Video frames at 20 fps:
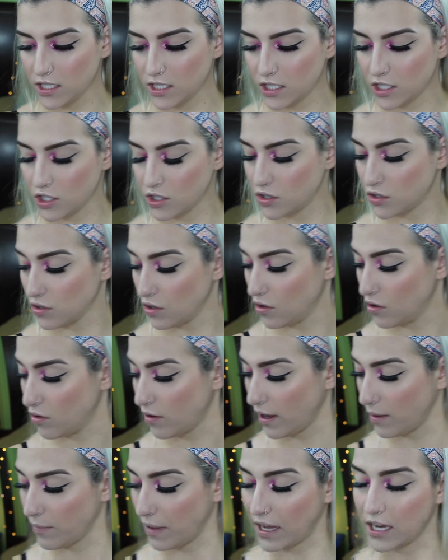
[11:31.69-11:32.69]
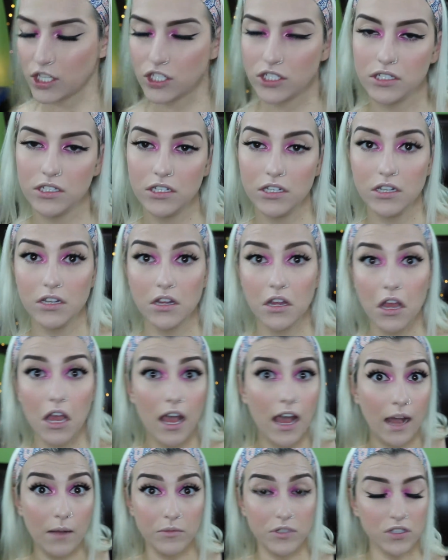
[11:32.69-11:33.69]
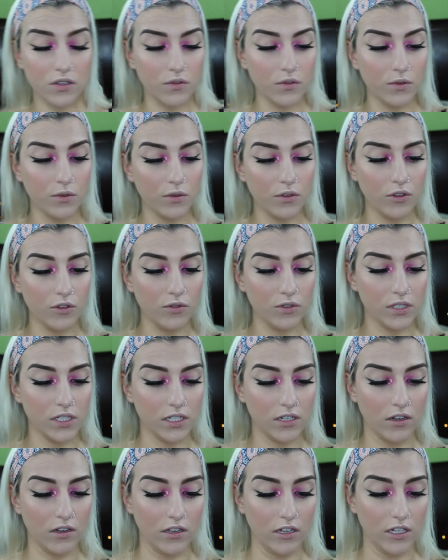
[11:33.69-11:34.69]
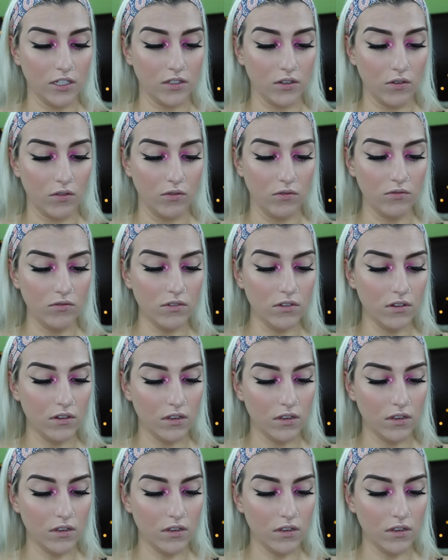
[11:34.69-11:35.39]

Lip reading: So I'm just gonna use it on its own